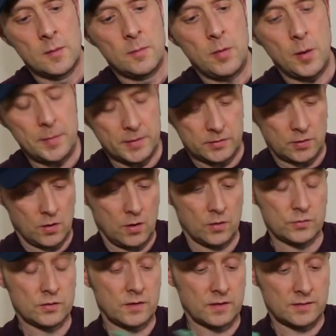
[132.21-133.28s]
pop it
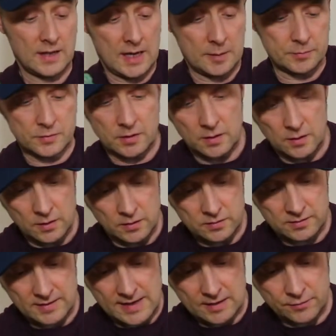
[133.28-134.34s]
onto the tabs
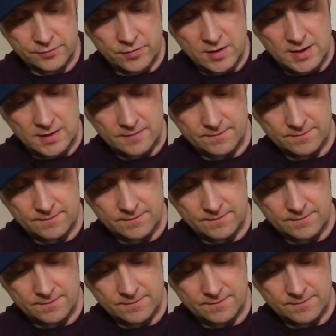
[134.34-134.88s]
snag free.